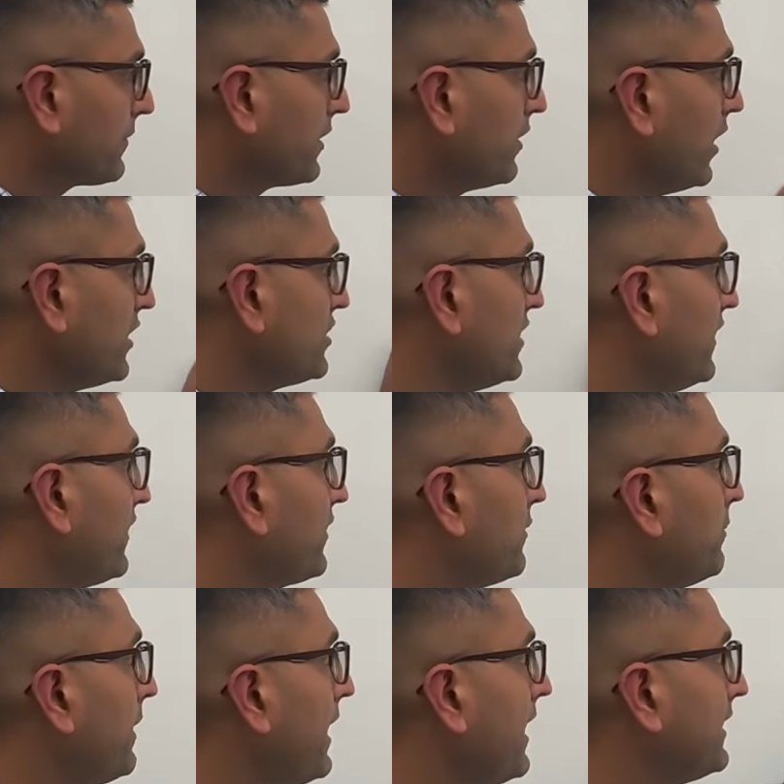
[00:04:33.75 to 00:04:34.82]
not just
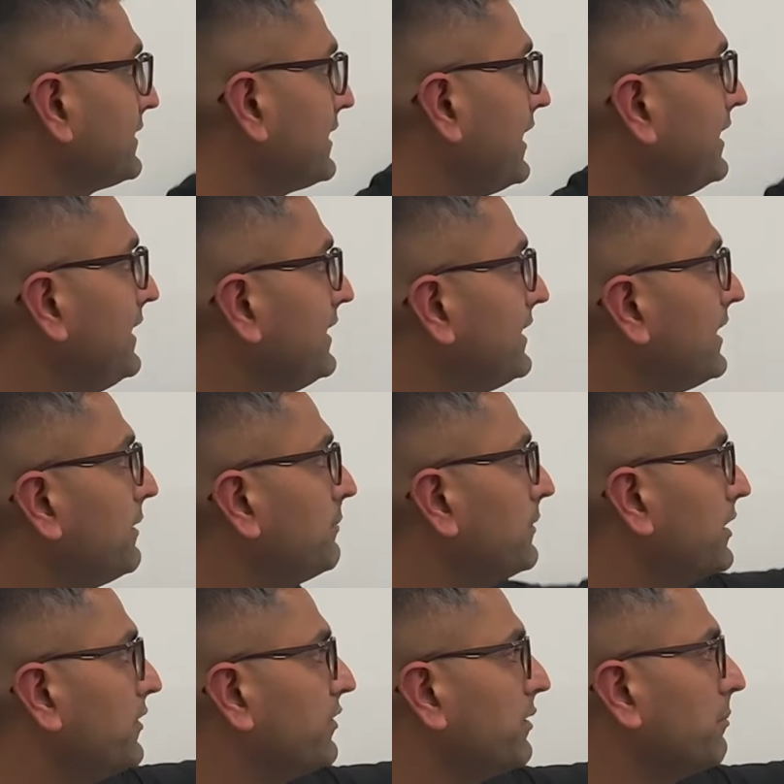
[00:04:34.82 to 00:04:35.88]
by assigning them
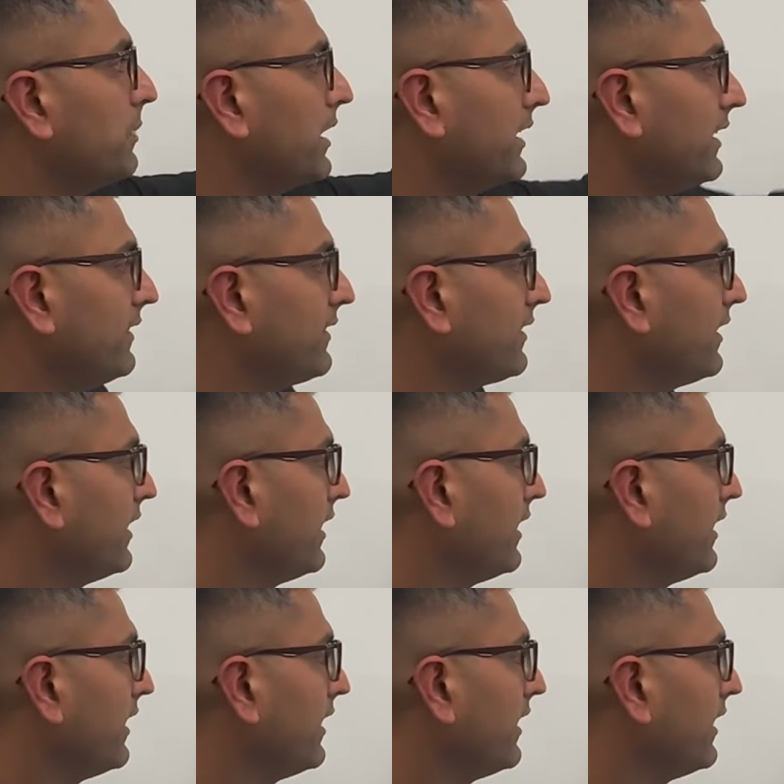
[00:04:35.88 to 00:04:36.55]
different buckets,